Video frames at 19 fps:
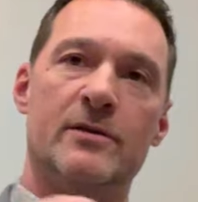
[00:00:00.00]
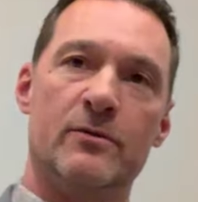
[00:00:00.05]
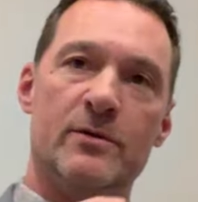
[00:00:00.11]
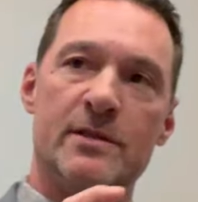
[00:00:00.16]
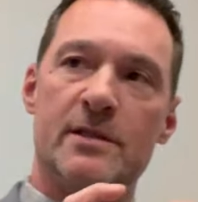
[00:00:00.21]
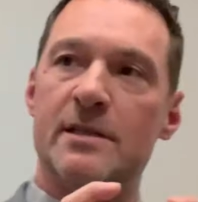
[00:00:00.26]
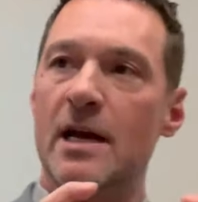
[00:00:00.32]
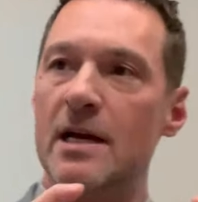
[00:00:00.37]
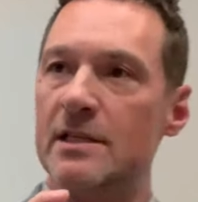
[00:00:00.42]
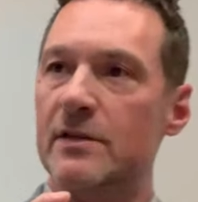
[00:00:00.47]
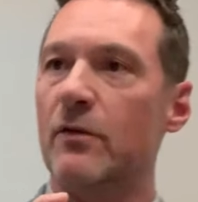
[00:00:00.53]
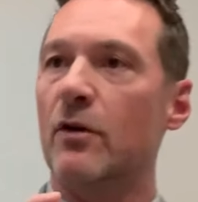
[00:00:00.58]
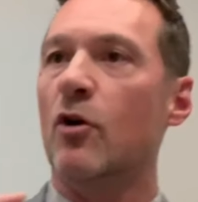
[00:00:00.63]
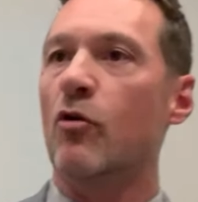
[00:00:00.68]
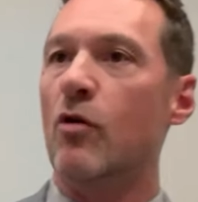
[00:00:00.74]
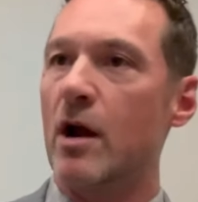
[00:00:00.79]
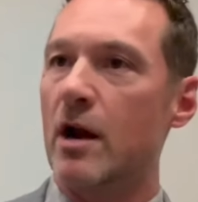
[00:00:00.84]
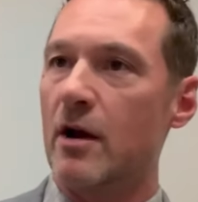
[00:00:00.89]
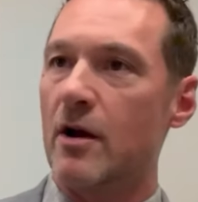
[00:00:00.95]
It was the size of a
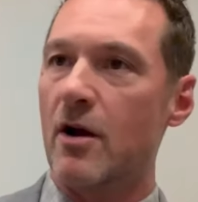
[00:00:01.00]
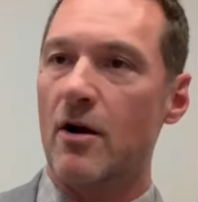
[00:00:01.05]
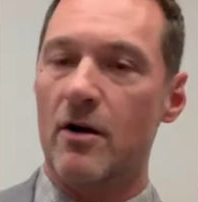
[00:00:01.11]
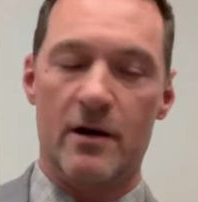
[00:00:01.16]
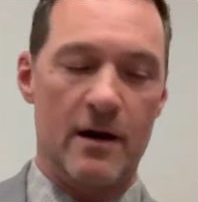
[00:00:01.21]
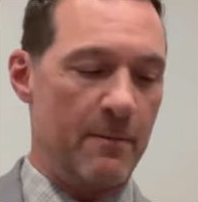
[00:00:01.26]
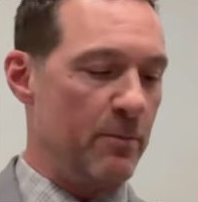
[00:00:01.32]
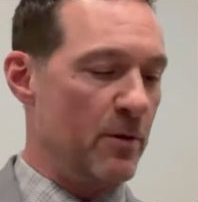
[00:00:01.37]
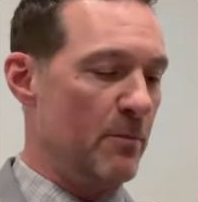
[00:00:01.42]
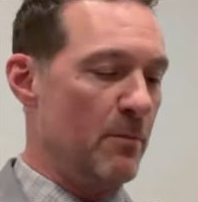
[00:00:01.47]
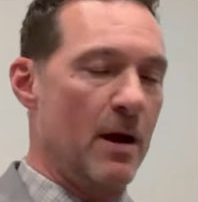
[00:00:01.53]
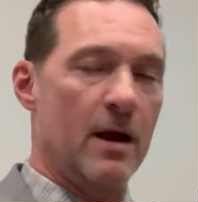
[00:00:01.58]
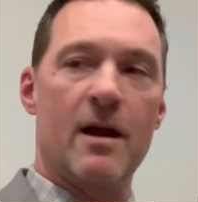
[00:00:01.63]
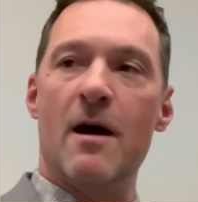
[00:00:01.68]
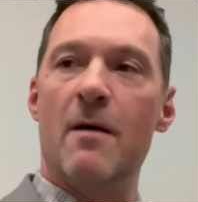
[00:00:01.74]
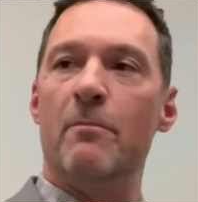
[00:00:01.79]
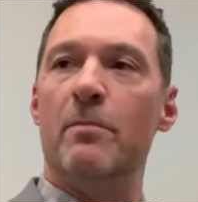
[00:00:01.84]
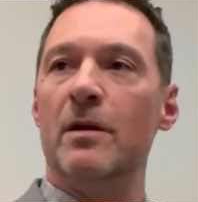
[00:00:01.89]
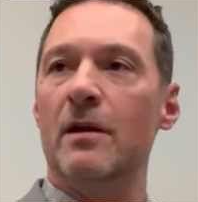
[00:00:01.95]
credit card, and I put my
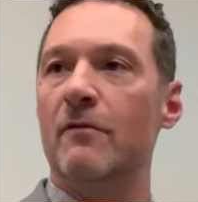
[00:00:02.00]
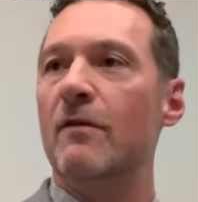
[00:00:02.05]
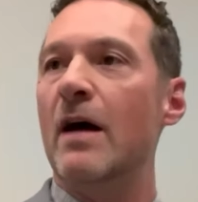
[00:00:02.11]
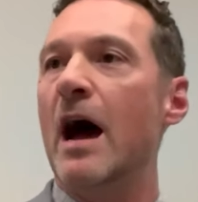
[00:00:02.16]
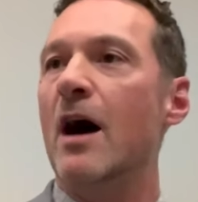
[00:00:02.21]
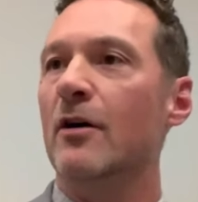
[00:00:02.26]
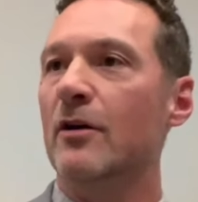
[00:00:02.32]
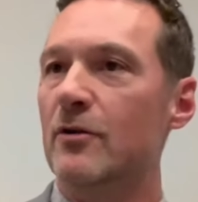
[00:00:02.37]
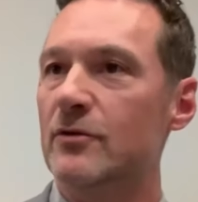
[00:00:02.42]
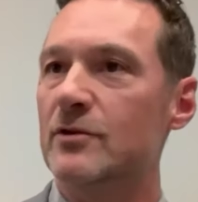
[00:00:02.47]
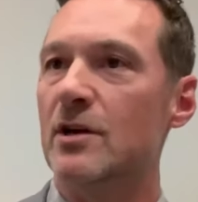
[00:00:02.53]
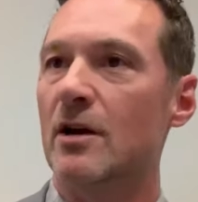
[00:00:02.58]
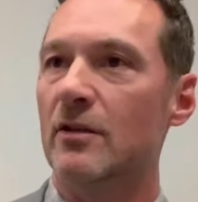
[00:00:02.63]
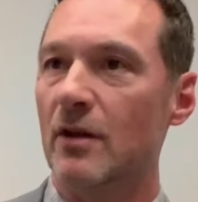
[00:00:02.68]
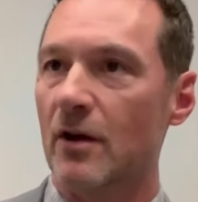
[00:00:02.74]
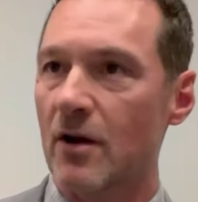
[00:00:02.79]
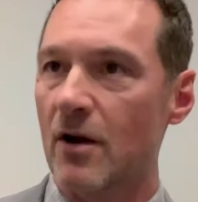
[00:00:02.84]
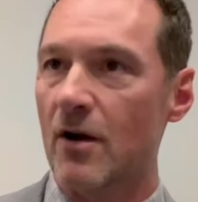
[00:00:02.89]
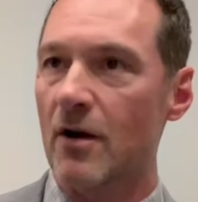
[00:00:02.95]
company values on
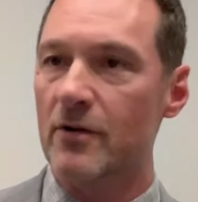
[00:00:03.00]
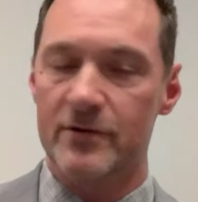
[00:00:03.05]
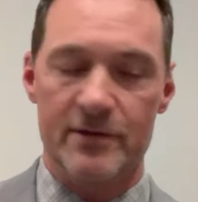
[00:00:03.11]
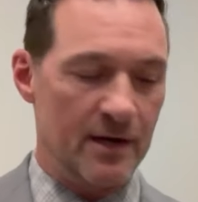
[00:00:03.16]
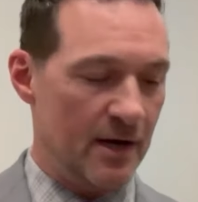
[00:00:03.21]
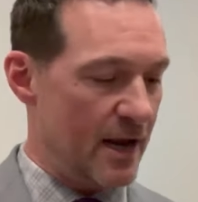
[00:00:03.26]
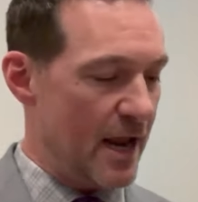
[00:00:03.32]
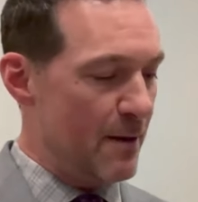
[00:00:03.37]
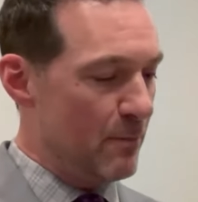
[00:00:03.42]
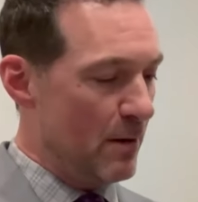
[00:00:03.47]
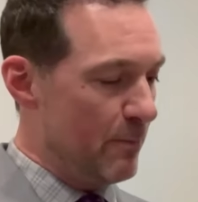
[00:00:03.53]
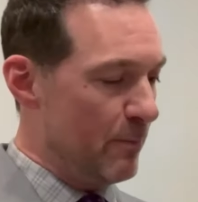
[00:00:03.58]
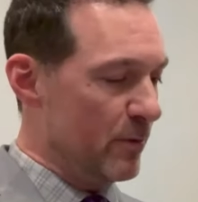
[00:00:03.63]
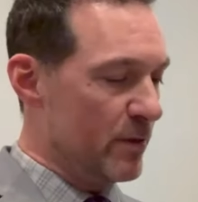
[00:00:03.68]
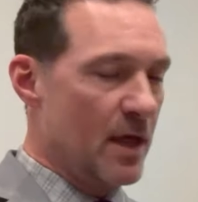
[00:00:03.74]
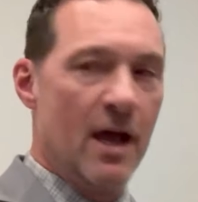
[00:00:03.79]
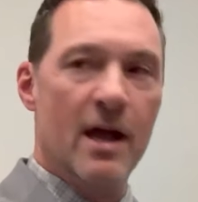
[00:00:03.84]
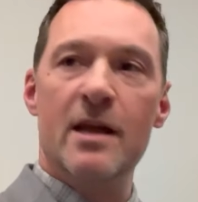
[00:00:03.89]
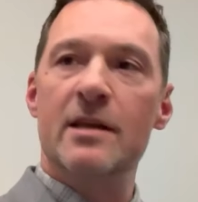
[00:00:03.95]
the cards. And I came up
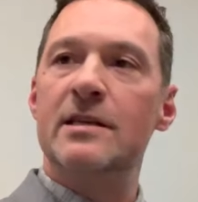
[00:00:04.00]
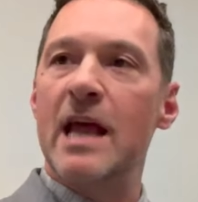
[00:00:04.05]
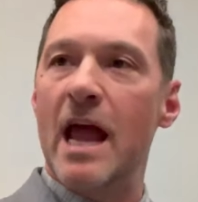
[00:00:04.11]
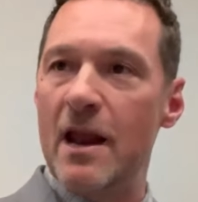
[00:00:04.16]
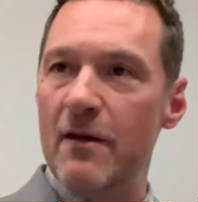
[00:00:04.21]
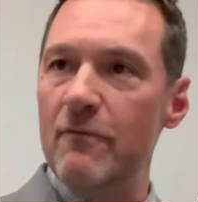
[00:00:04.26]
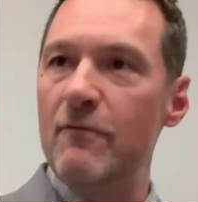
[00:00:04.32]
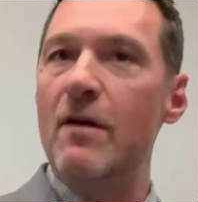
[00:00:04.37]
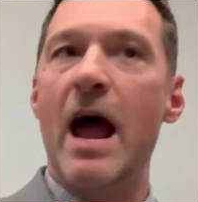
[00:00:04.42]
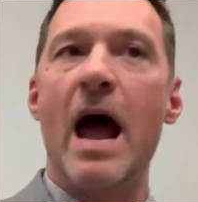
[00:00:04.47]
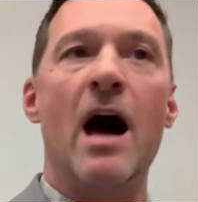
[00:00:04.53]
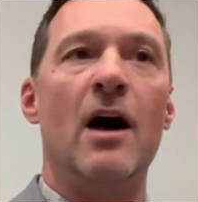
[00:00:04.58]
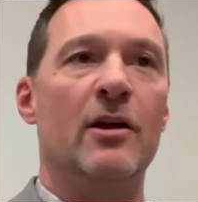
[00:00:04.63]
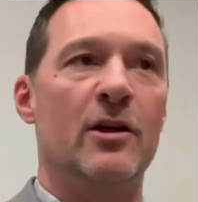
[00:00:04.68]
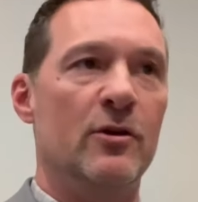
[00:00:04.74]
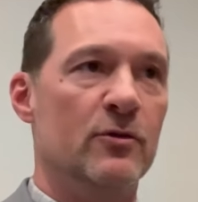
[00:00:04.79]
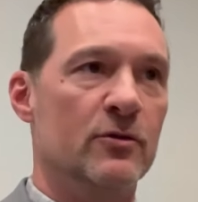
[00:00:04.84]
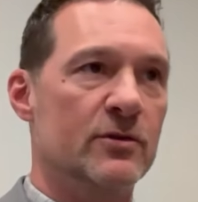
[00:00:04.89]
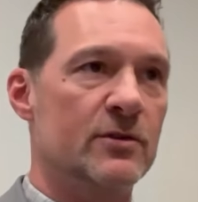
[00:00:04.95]
with 10
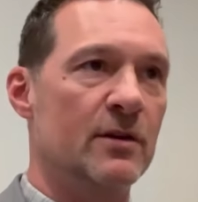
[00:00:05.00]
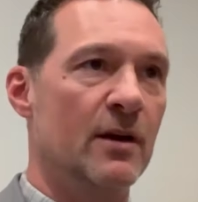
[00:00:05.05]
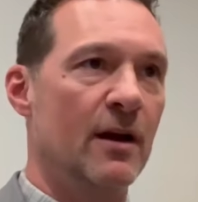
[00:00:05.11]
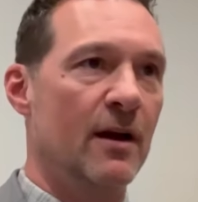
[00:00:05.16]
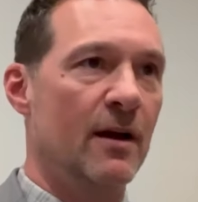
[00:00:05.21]
values.